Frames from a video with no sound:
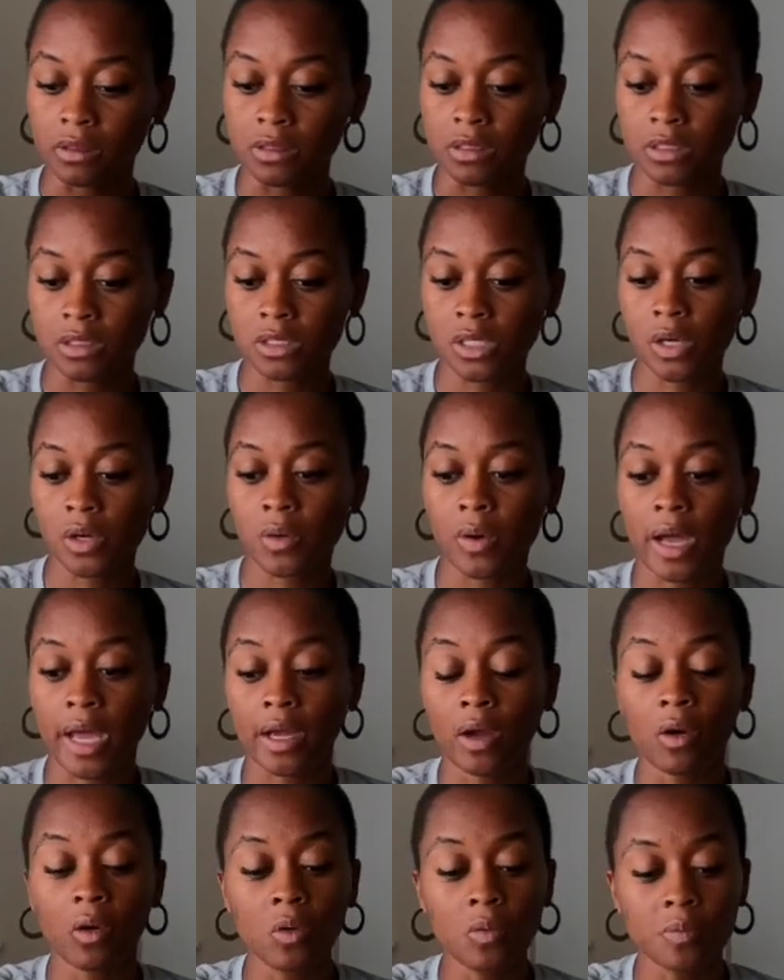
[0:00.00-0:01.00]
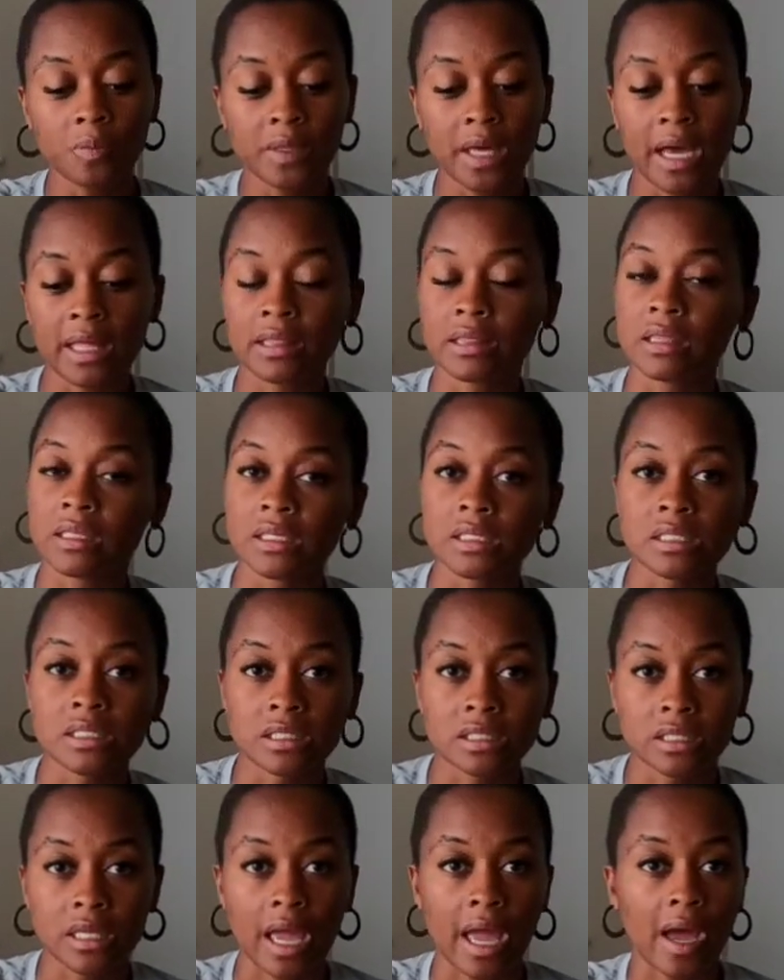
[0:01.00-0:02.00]
So I hope that this
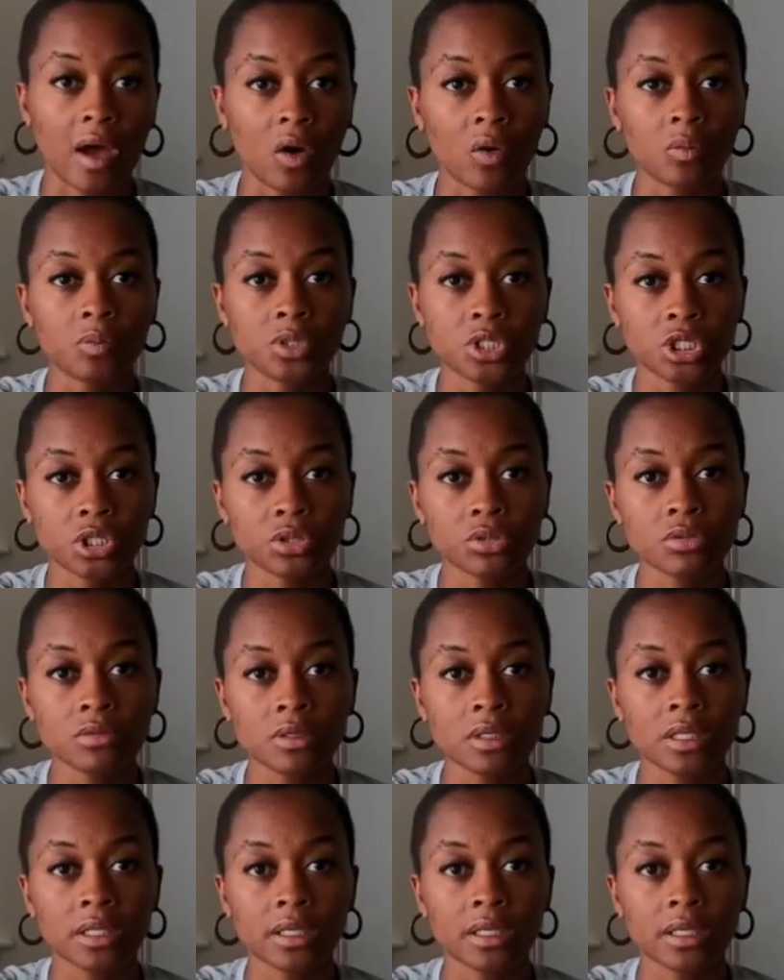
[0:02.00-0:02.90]
helped you